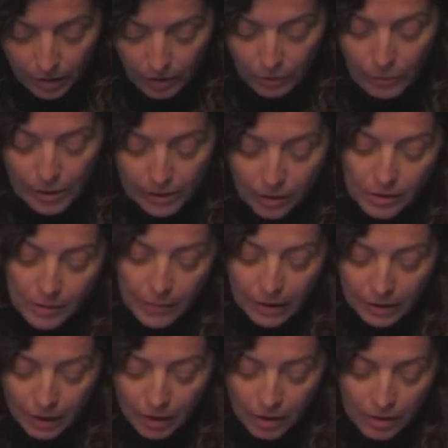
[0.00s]
While the
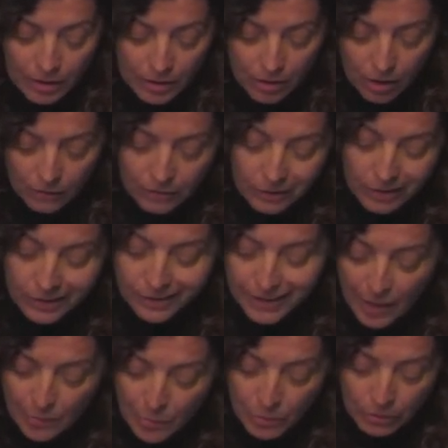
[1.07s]
cosmetic arts offered a
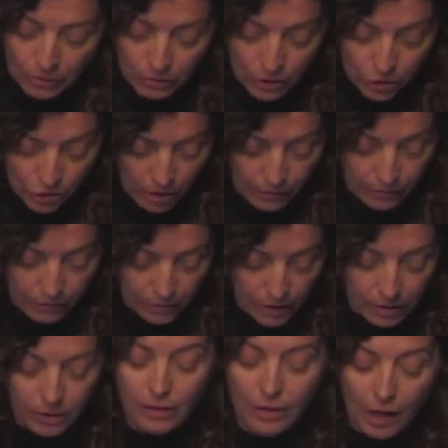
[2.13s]
temporary shift in
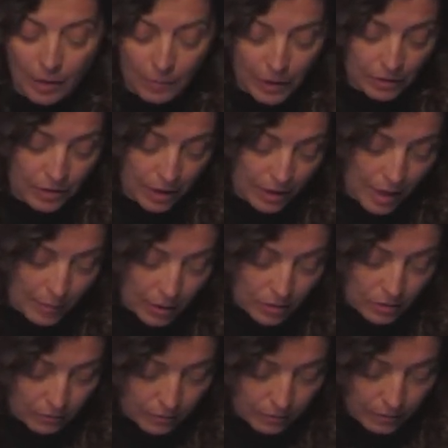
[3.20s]
the dynamics
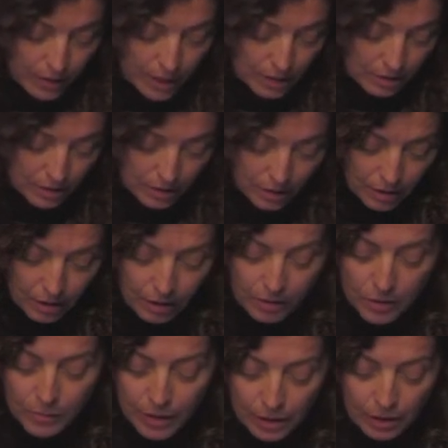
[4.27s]
of the face,
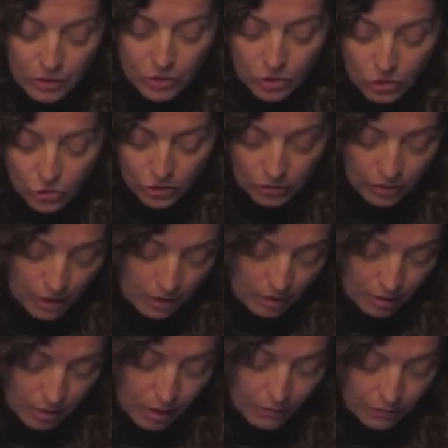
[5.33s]
cosmetic surgery
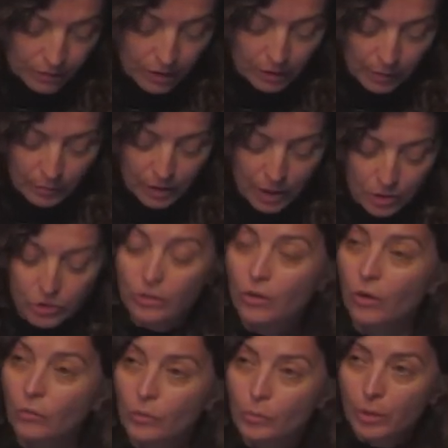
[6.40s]
offered the temptation
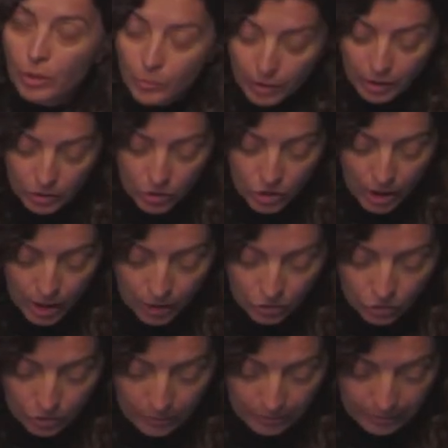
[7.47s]
of a permanent
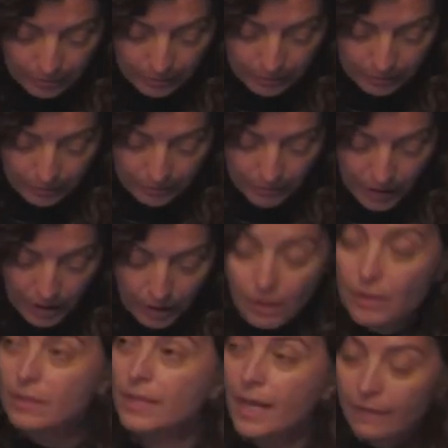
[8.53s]
change.
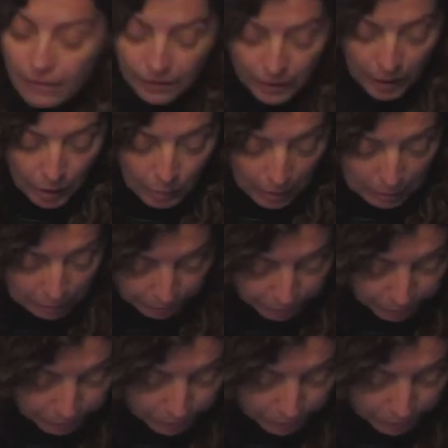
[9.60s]
Sander Gilman,